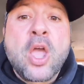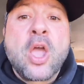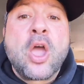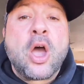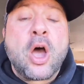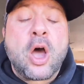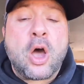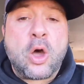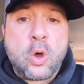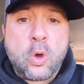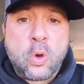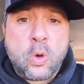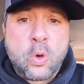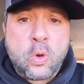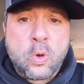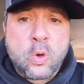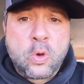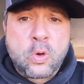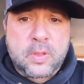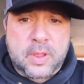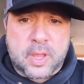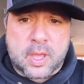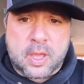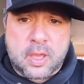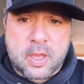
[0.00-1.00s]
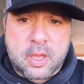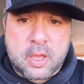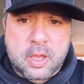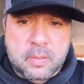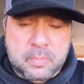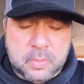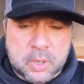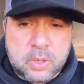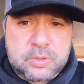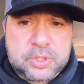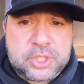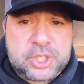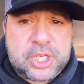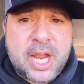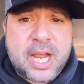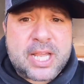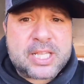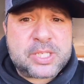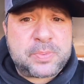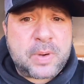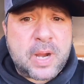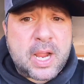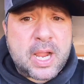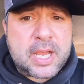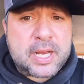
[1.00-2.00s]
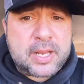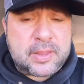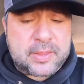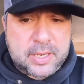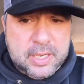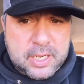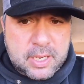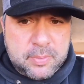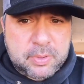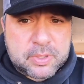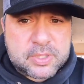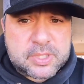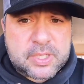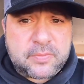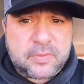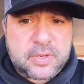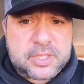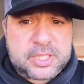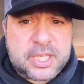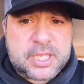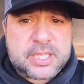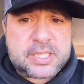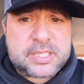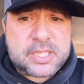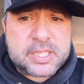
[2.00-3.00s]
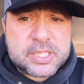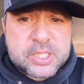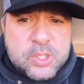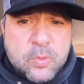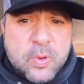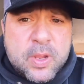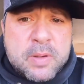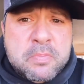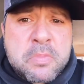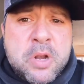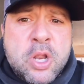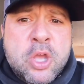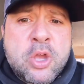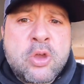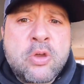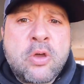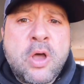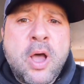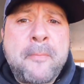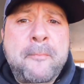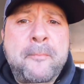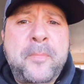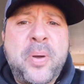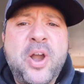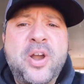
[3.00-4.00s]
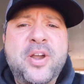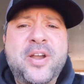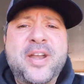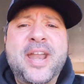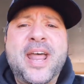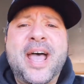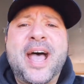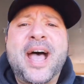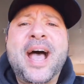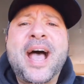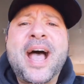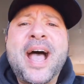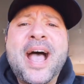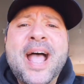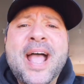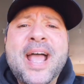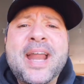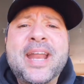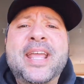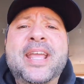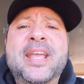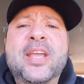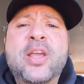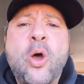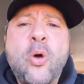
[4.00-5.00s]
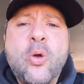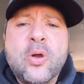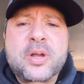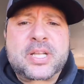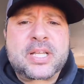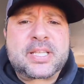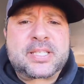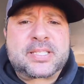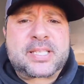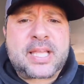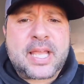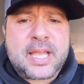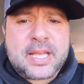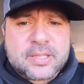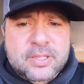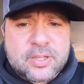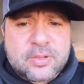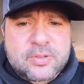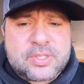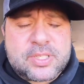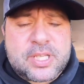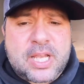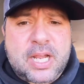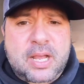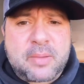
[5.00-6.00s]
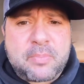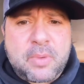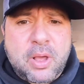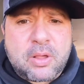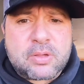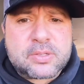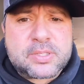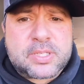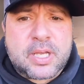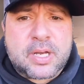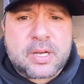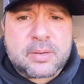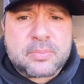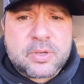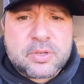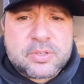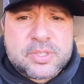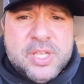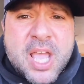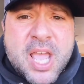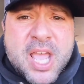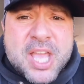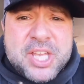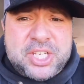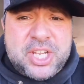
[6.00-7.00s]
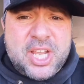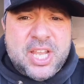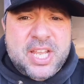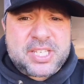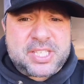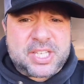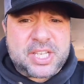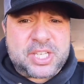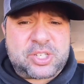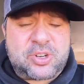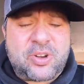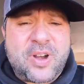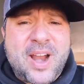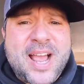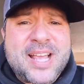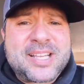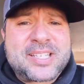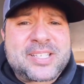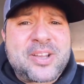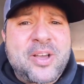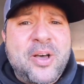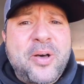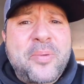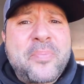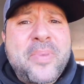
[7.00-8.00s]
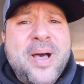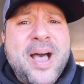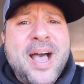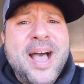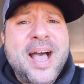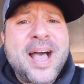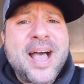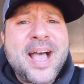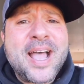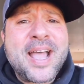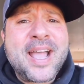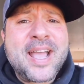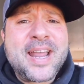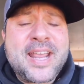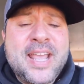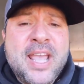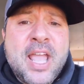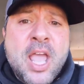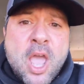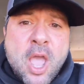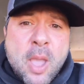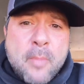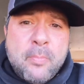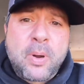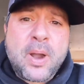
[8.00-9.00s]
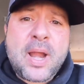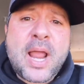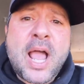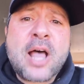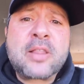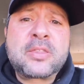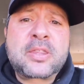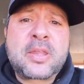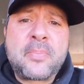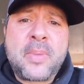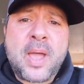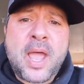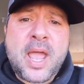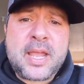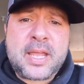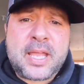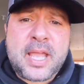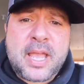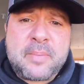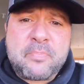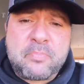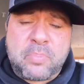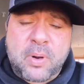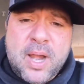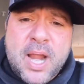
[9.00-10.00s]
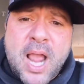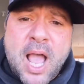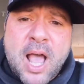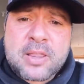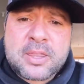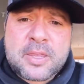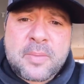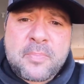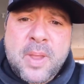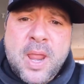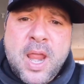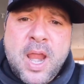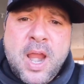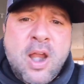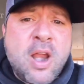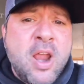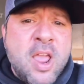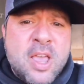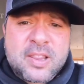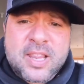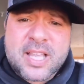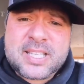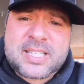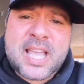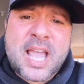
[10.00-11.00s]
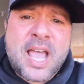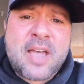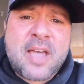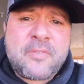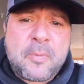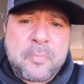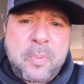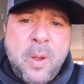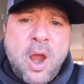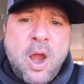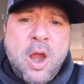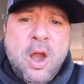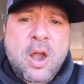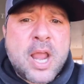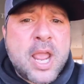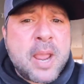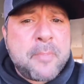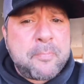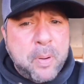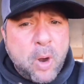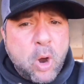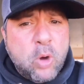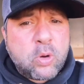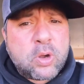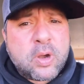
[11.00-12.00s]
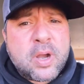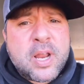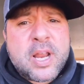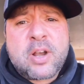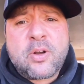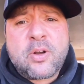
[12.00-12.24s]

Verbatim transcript: Oh, the moon shines bright on the nipples of her tits as the wind blew up her nighty. Oh, her tits hang loose like a balls on a moose. Jesus Christ Almighty, bring out the bacon, bring out the beer. Let's have a party, poker in the